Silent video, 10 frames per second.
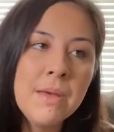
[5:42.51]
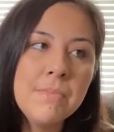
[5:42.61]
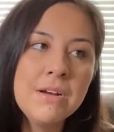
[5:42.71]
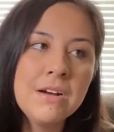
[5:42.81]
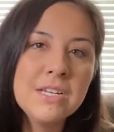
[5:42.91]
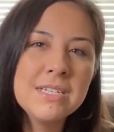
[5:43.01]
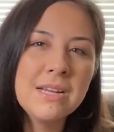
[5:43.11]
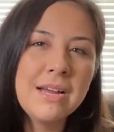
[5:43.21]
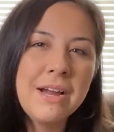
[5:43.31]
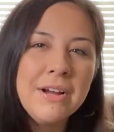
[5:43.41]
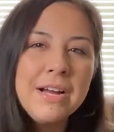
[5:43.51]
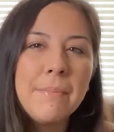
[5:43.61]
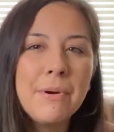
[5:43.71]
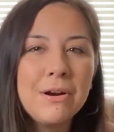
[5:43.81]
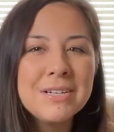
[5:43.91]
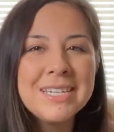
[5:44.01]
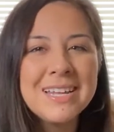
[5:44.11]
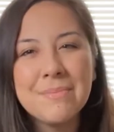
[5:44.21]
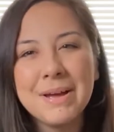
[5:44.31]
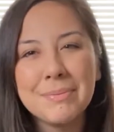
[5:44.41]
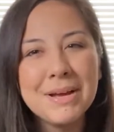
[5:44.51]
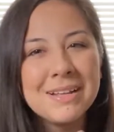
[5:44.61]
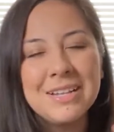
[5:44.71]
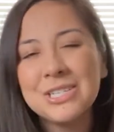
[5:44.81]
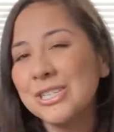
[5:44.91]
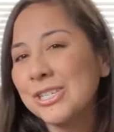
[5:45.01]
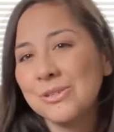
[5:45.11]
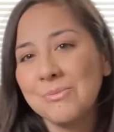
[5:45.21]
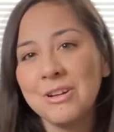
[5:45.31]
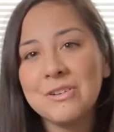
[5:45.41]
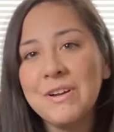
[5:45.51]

because carrying a purse in a backpack, that's just too much.